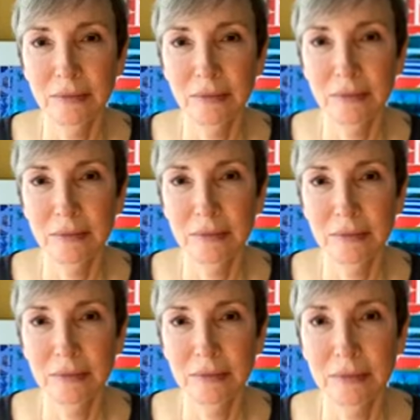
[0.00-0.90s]

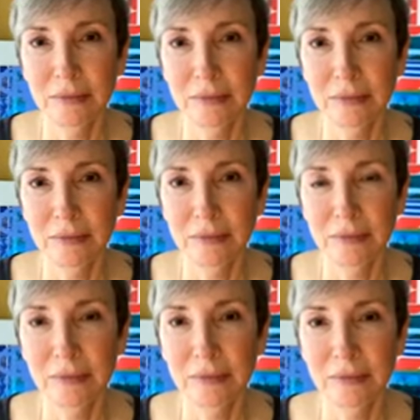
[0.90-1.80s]

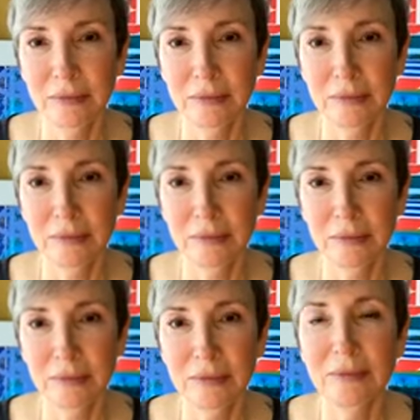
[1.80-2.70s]

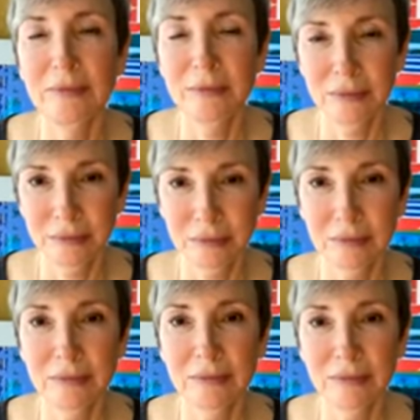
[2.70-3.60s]

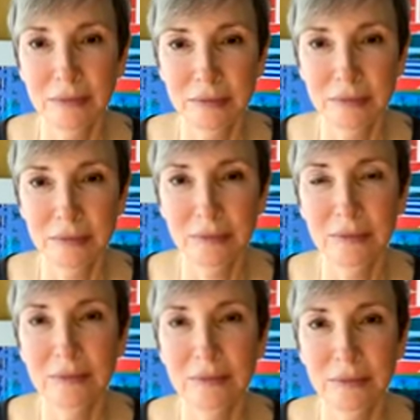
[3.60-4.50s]

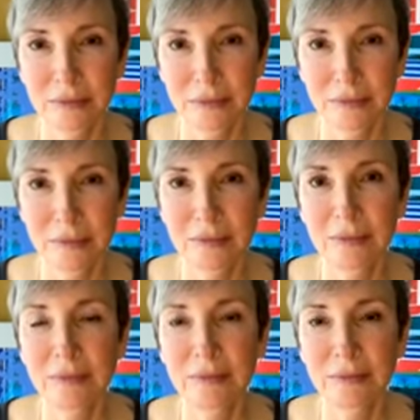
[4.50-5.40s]

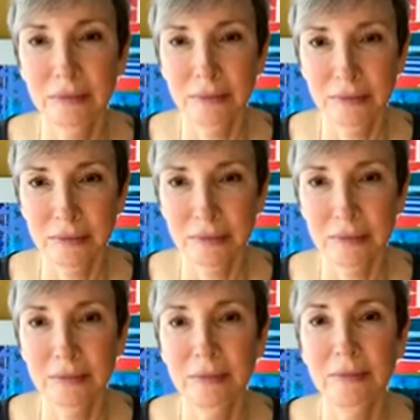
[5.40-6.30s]

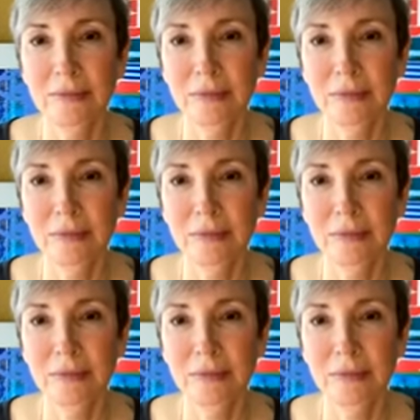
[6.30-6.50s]
(not speaking)